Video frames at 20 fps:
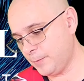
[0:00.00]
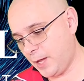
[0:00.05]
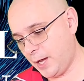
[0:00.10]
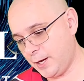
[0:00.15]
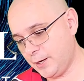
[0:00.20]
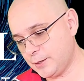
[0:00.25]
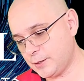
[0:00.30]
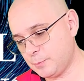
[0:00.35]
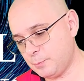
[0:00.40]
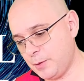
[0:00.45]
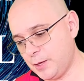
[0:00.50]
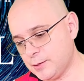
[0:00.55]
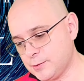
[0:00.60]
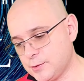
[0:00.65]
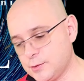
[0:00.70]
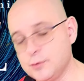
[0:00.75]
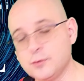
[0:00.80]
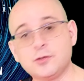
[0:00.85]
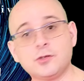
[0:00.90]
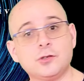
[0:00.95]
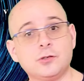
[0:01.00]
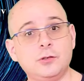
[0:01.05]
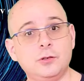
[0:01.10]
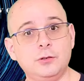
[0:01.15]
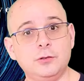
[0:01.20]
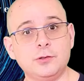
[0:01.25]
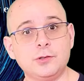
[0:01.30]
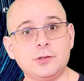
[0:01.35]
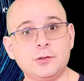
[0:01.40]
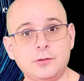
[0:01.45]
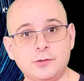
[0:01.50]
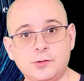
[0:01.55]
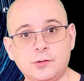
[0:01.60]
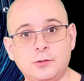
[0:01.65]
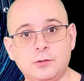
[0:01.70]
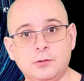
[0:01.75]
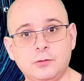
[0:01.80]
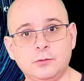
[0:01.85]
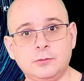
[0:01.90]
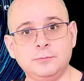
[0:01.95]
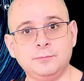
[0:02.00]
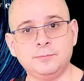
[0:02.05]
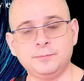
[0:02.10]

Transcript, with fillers: at its best, stirs the soul.